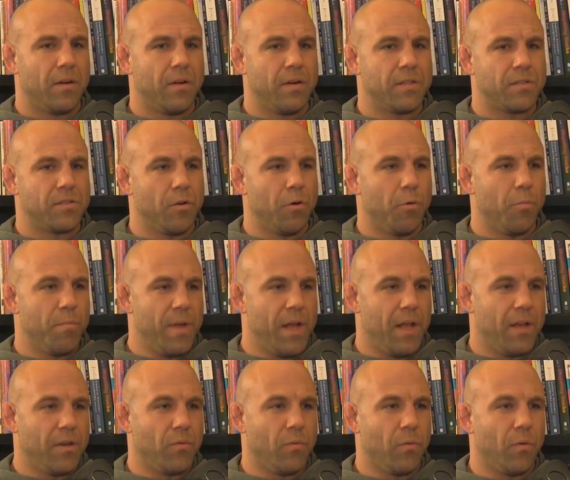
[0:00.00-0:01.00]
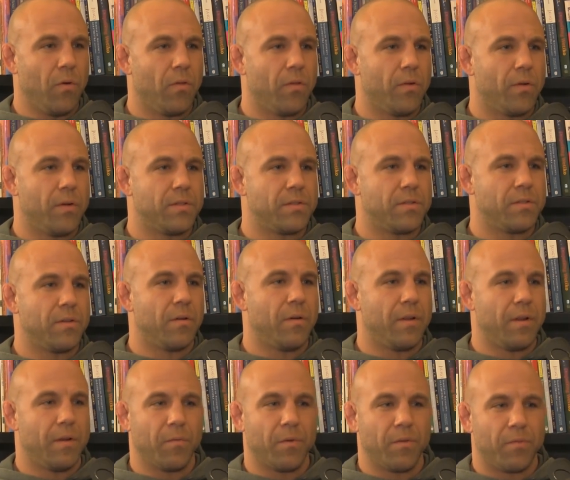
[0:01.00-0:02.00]
there is no manual there is
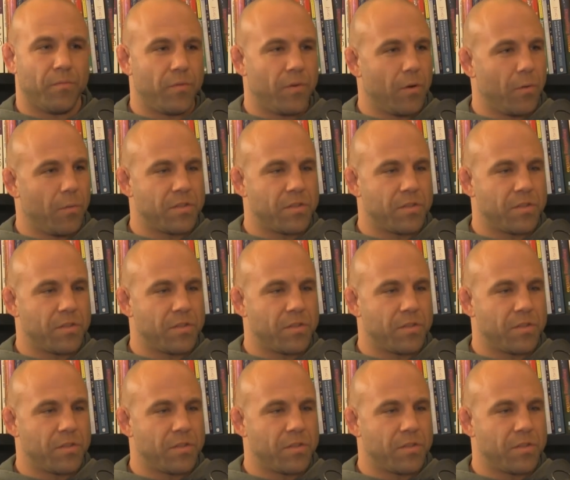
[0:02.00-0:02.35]
none we